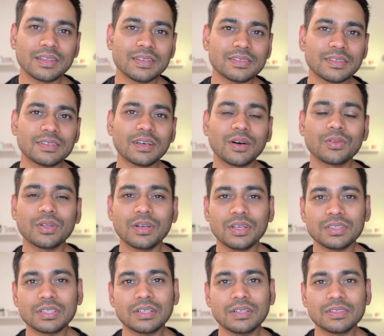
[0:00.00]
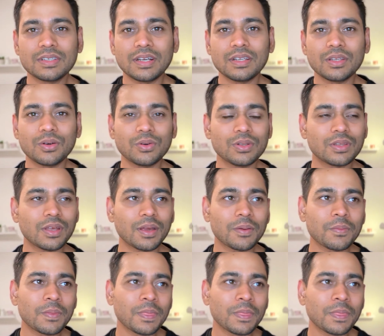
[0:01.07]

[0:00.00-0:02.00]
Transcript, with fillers: this is how the nature designed the whole thing